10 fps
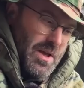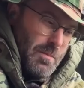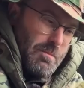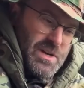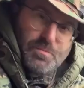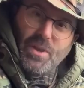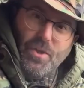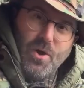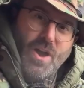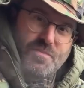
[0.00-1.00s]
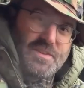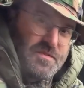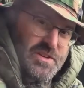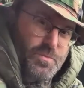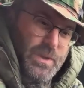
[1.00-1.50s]
much below half a
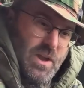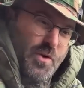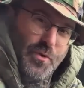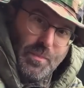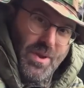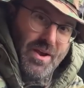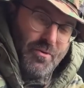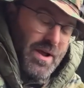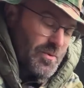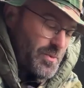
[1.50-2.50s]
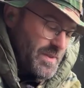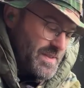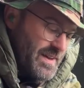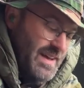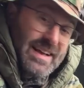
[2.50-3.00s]
division we can't really play around
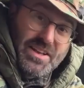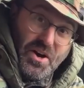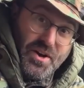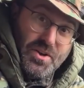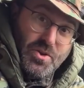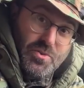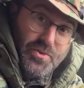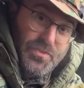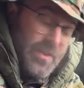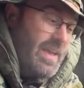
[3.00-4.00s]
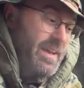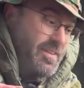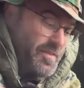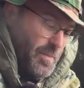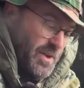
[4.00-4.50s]
with. Kind of coarse
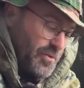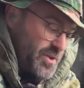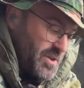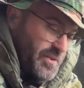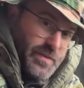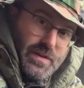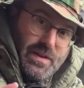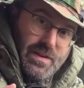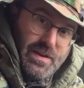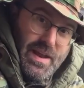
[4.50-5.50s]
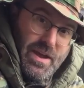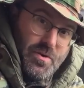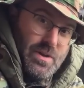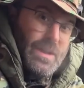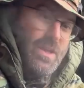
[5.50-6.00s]
for military use.
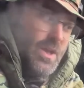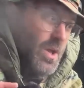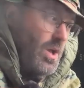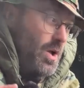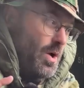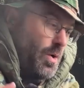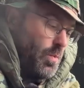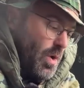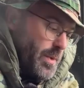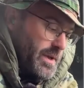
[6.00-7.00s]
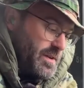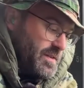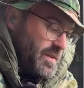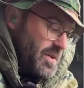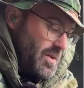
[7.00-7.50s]
Now, what we're going to
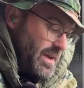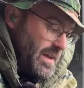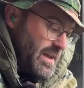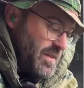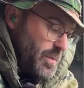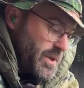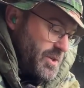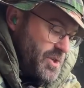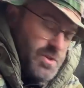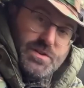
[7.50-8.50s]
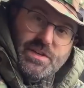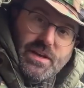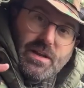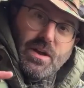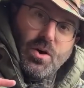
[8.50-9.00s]
do is we're going to shoot
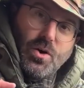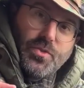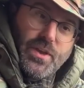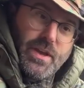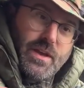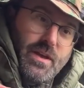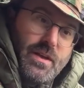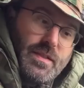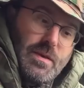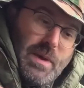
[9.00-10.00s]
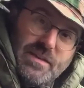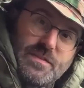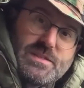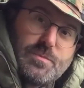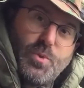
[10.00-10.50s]
it in the
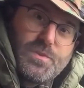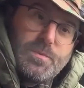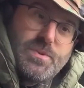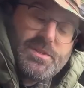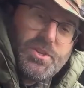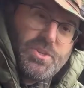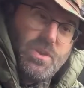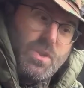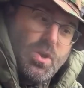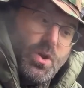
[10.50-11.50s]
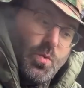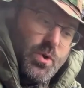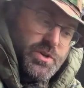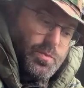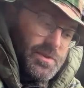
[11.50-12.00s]
magazine supported position,
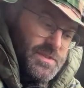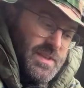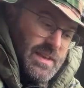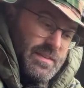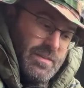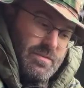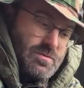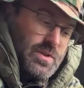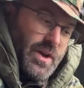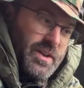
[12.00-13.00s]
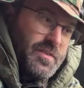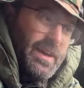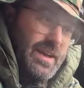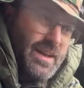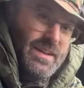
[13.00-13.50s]
which was the kind of
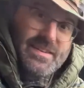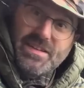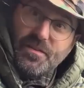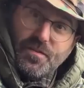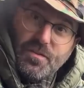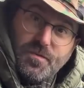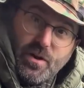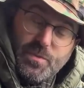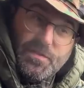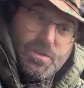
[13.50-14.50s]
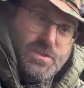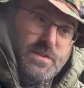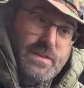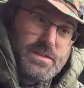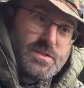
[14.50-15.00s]
default firing position.
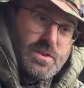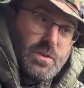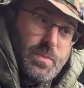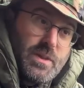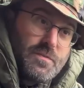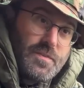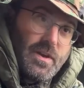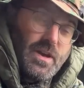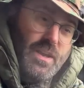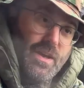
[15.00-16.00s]
There's a certain bit of